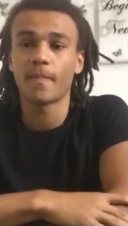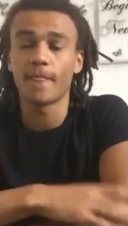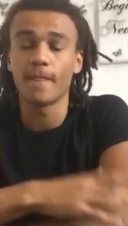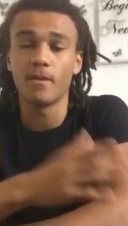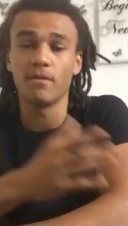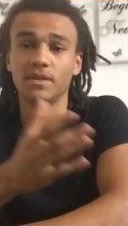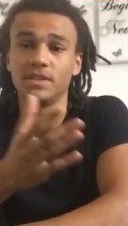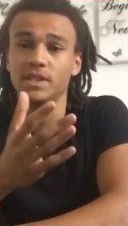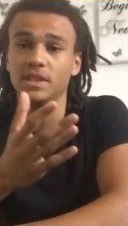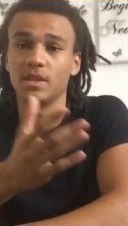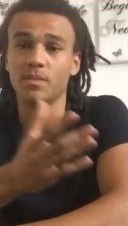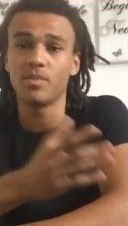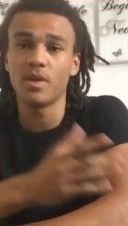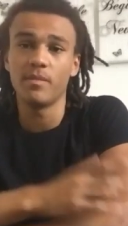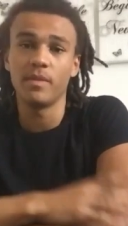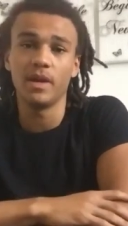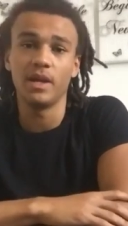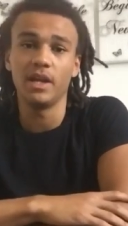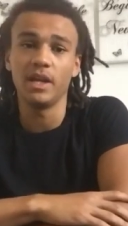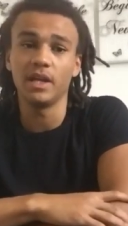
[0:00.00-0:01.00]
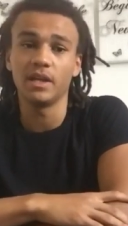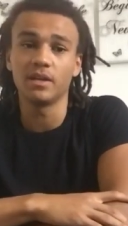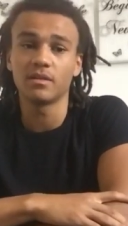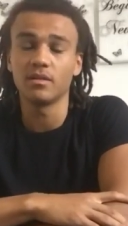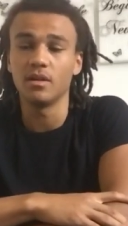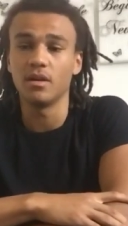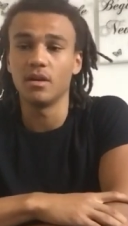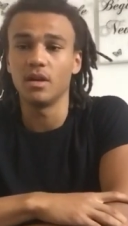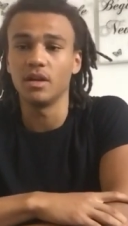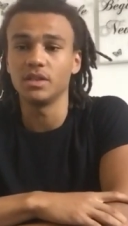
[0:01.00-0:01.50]
obviously in the Premier League,
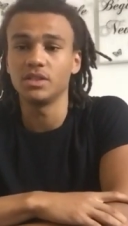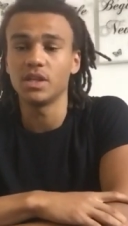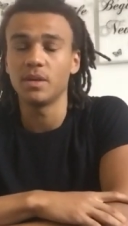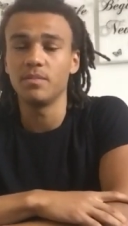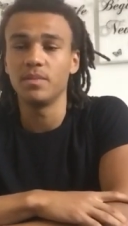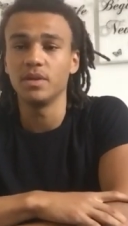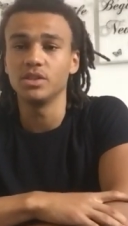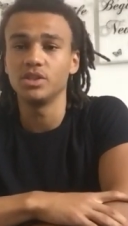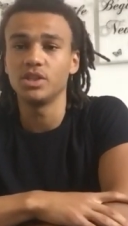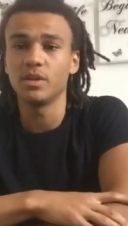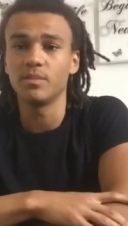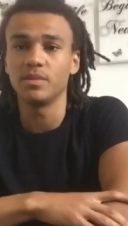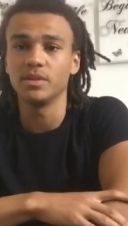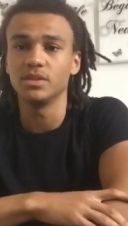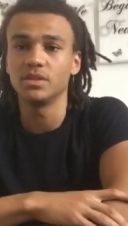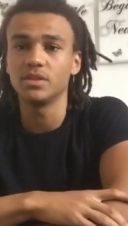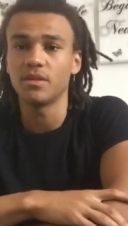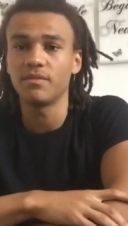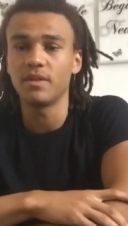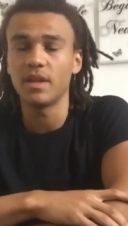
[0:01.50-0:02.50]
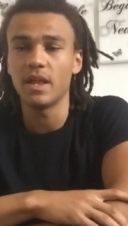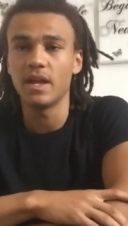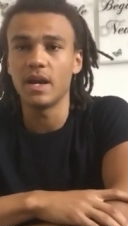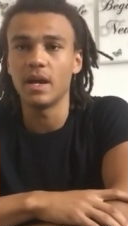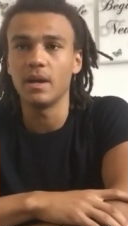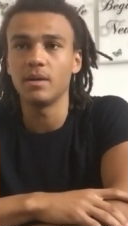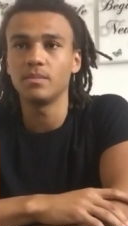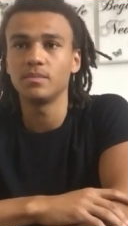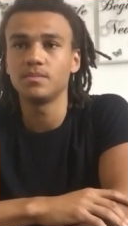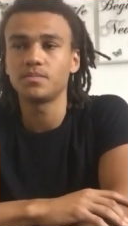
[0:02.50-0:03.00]
Championship and stuff like that.
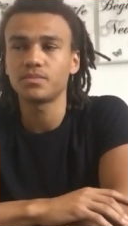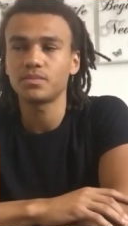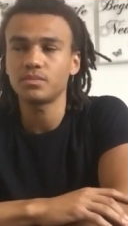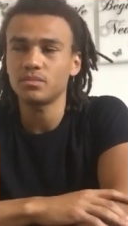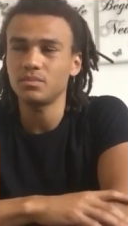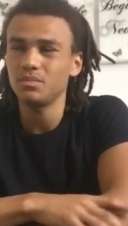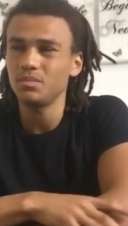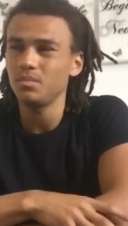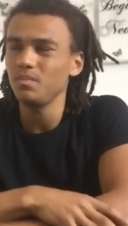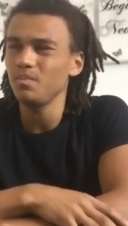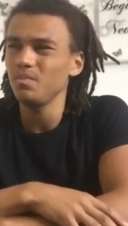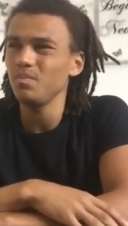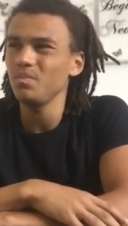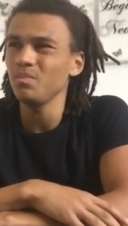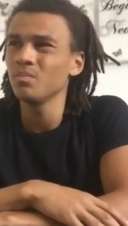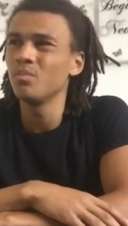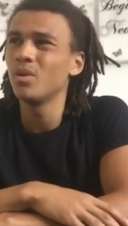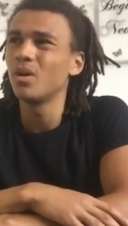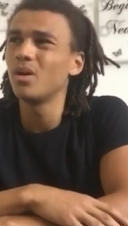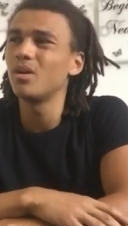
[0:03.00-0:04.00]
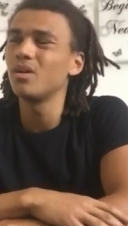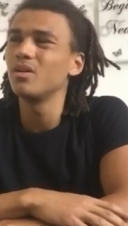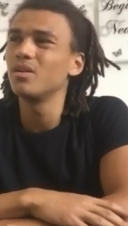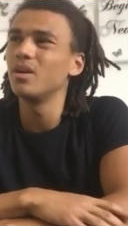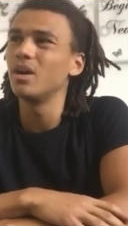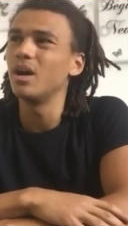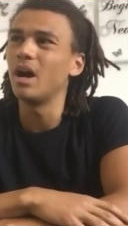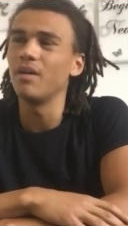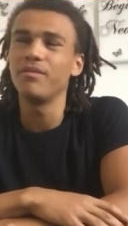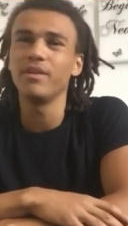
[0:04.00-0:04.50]
But
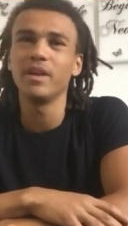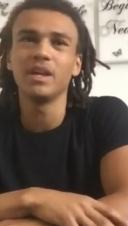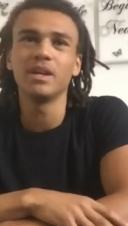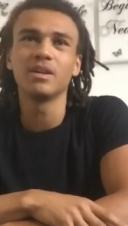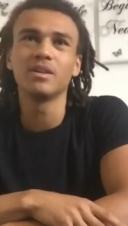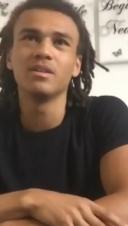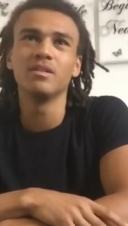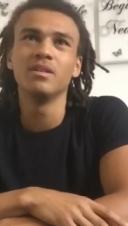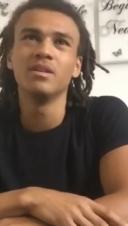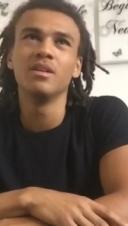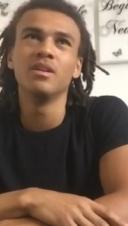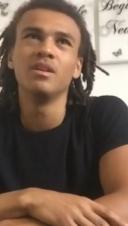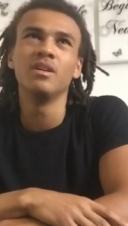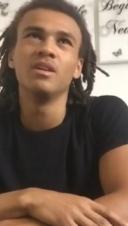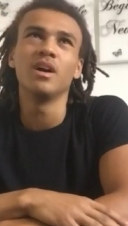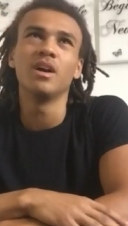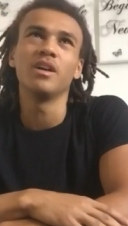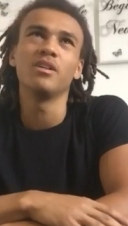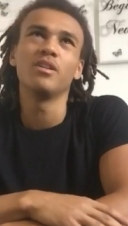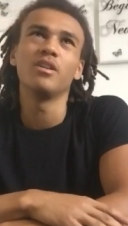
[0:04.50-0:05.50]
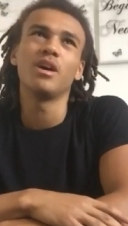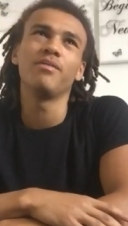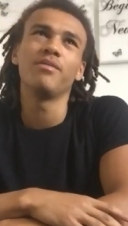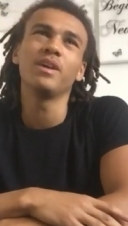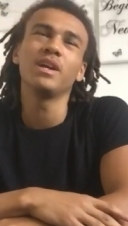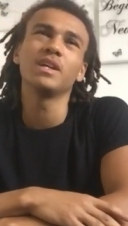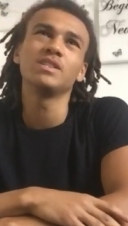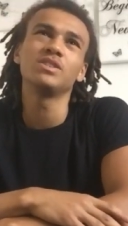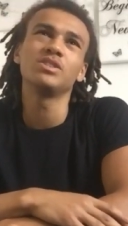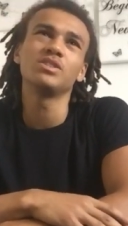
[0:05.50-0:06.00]
I think I don't know. I
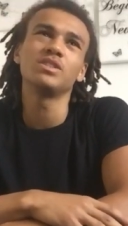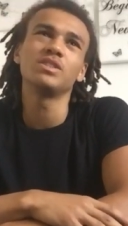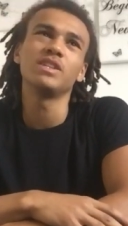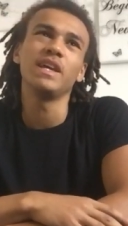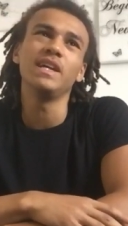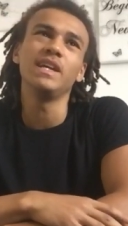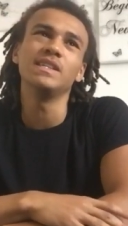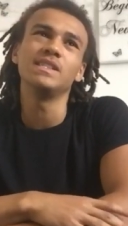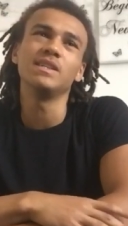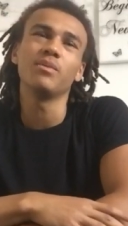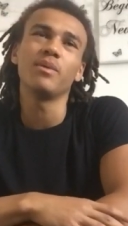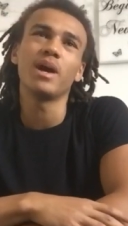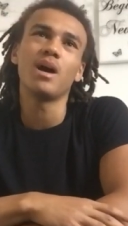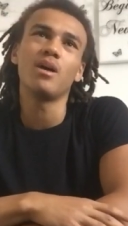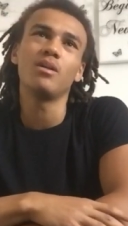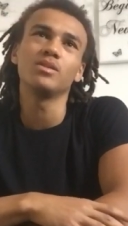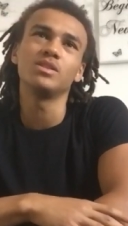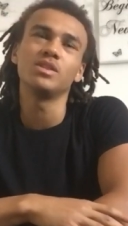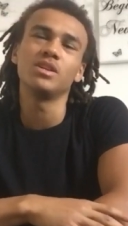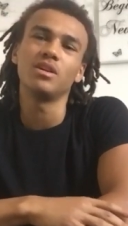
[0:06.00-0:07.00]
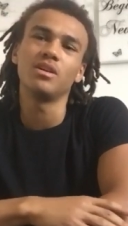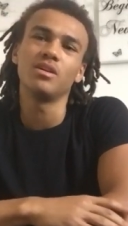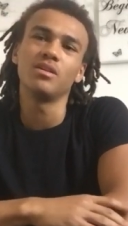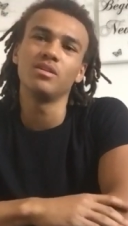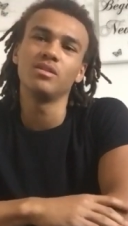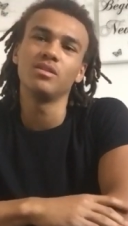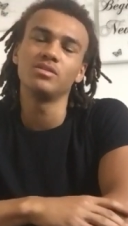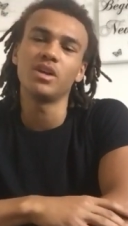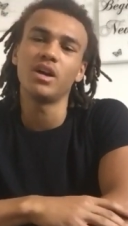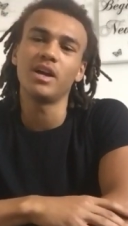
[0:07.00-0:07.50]
think it's just an easy way out to
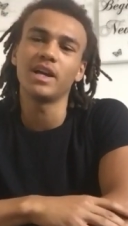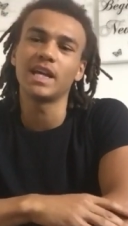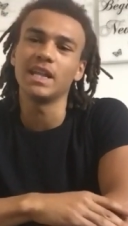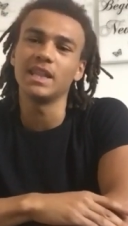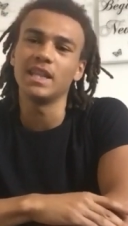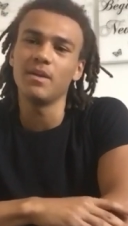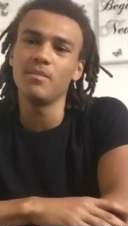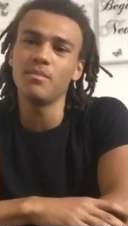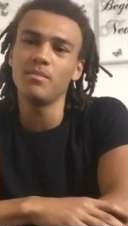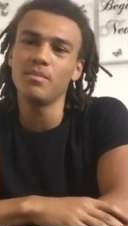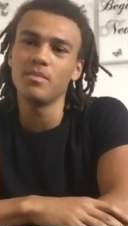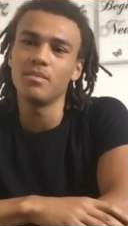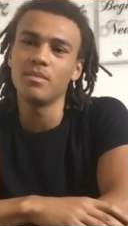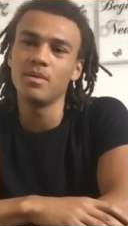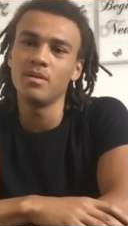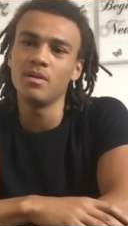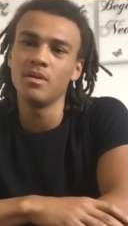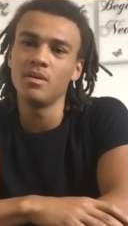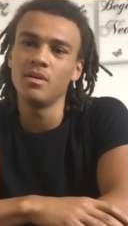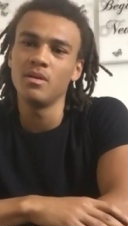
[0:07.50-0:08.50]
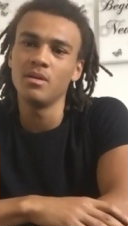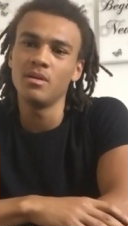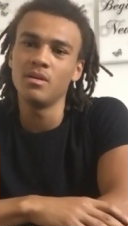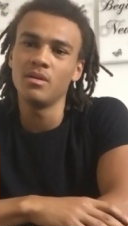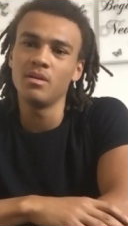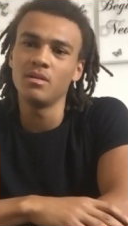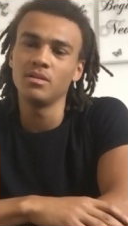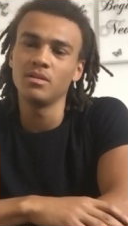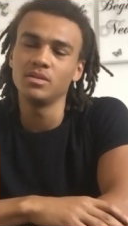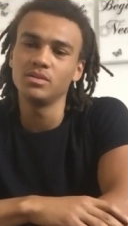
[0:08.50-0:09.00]
target them.
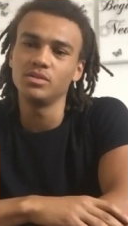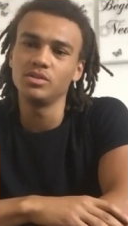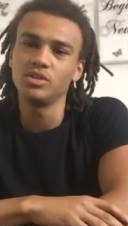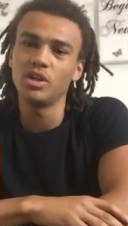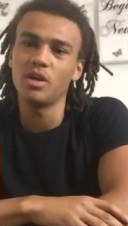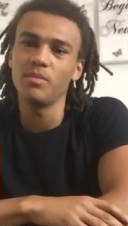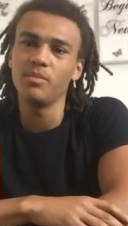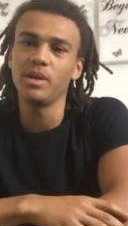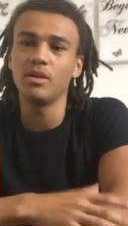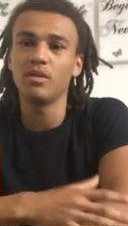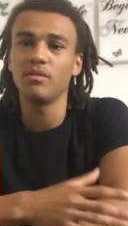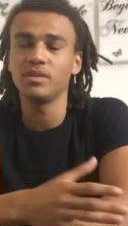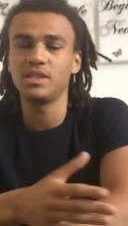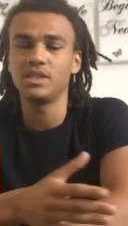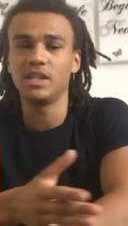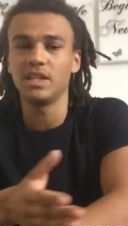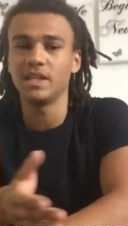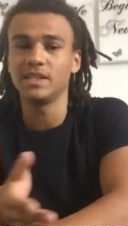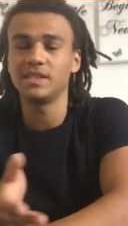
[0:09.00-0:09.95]
Do you know what I mean? Obviously, they